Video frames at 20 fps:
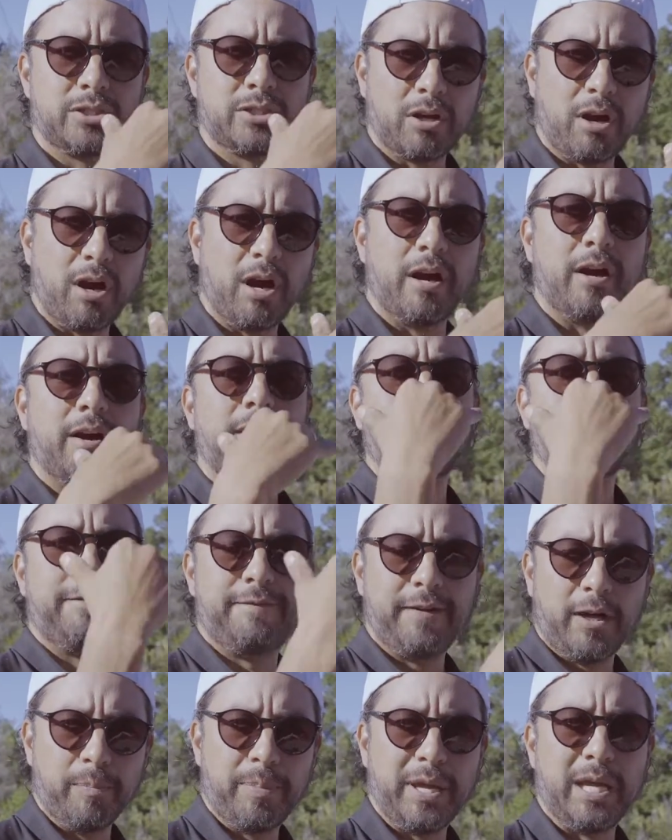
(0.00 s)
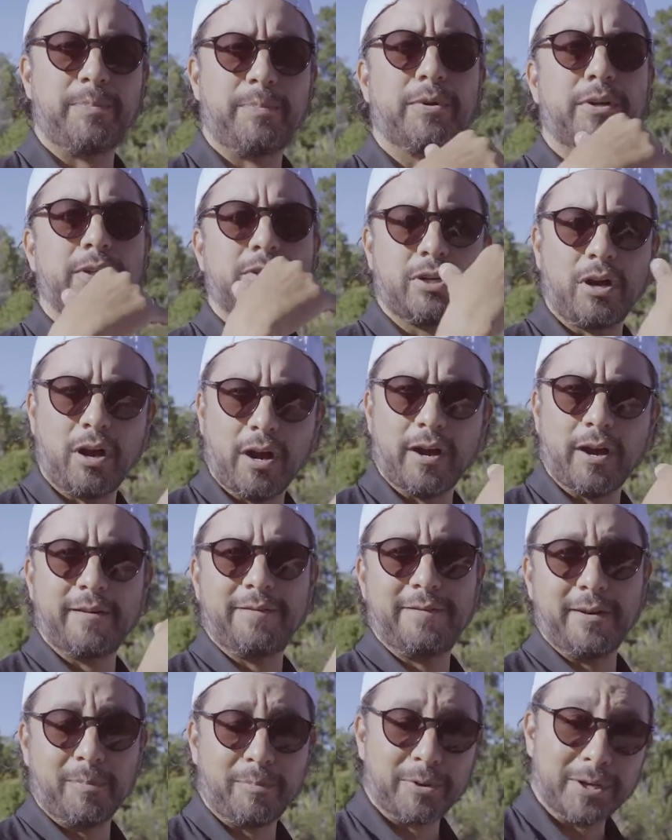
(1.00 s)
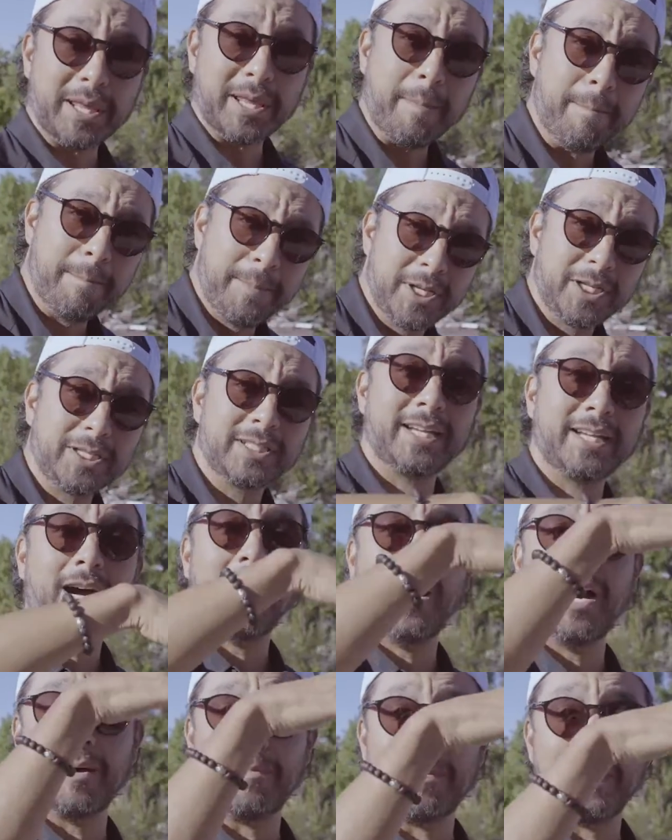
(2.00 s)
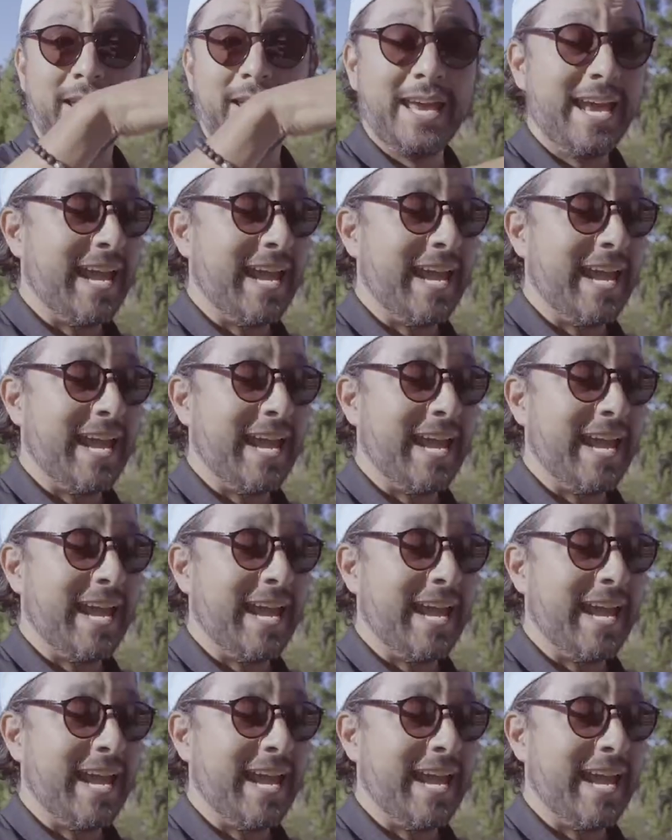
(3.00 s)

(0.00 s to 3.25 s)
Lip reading: tar, felt paper, tar, felt paper. They build it up,